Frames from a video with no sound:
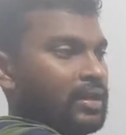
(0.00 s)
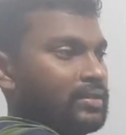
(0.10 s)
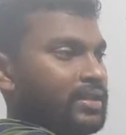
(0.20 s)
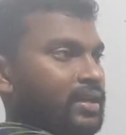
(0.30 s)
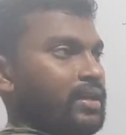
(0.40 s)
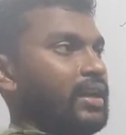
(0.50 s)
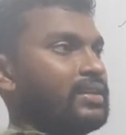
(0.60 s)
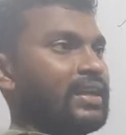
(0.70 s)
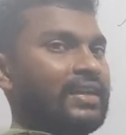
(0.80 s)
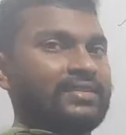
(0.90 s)
then
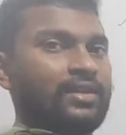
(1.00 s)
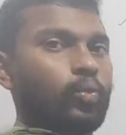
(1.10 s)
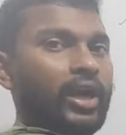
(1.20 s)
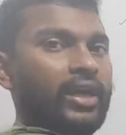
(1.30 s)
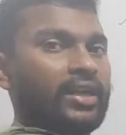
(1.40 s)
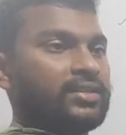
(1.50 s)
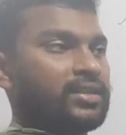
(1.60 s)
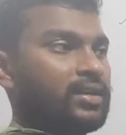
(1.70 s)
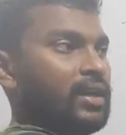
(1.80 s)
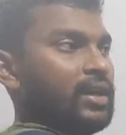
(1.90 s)
it lies in y
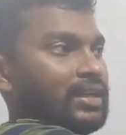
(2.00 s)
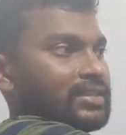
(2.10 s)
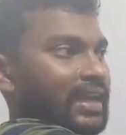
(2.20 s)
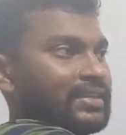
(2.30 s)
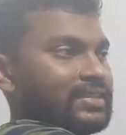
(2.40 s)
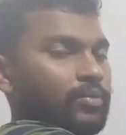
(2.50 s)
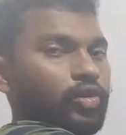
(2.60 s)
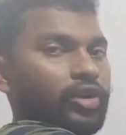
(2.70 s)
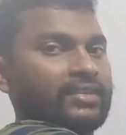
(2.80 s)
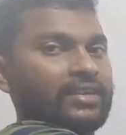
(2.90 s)
direction, it lies in
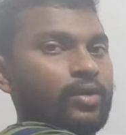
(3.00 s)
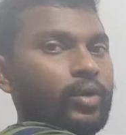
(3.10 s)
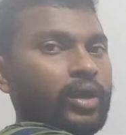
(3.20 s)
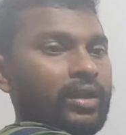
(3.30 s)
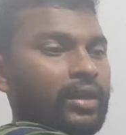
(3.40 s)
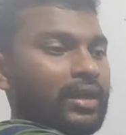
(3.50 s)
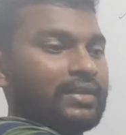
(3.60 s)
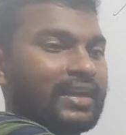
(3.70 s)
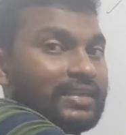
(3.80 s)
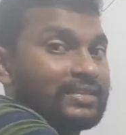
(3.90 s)
between x and y,
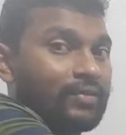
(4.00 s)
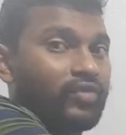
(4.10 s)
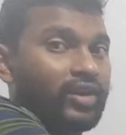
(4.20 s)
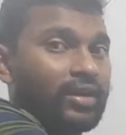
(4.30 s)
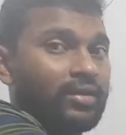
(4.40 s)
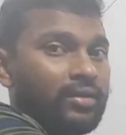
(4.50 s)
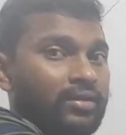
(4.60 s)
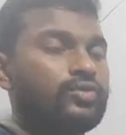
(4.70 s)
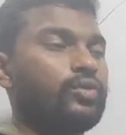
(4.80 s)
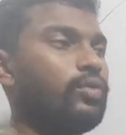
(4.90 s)
it lies somewhere.
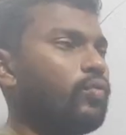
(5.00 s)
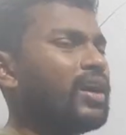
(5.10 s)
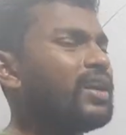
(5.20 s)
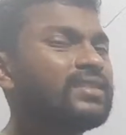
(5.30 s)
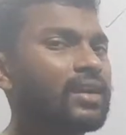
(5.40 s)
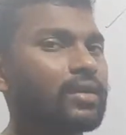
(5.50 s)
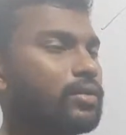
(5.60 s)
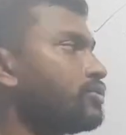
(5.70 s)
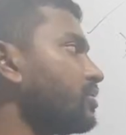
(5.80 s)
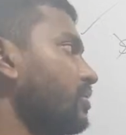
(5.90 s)
So what is the
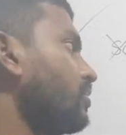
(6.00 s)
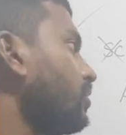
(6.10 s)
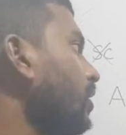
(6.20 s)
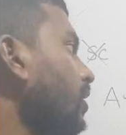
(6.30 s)
conclusion?